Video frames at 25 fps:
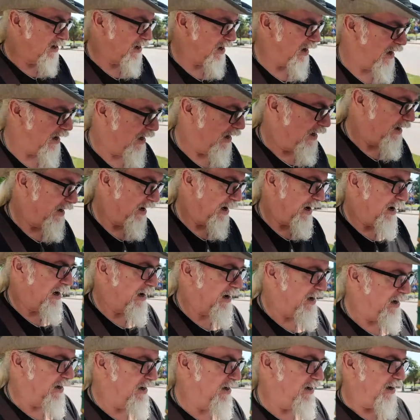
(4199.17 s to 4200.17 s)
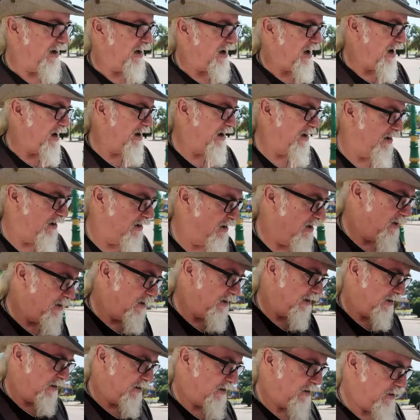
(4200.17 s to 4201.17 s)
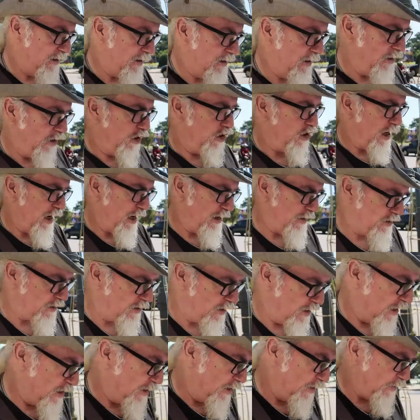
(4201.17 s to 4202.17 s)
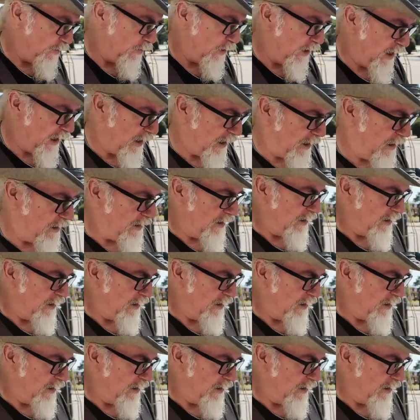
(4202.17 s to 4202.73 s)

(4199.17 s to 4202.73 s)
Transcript: Okay, and again, chat's gone. Why?